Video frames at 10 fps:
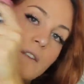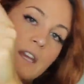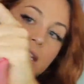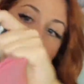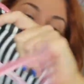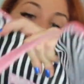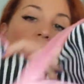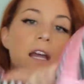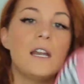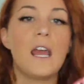on the
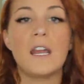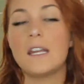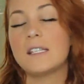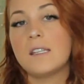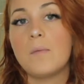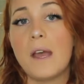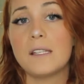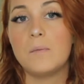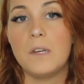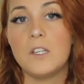inside, and it's the
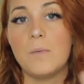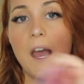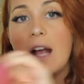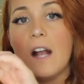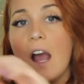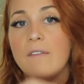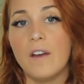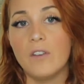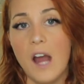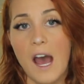best beach bag I've
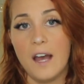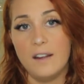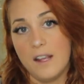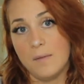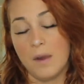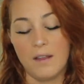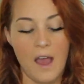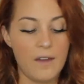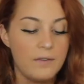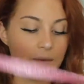ever had in my
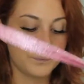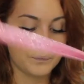life.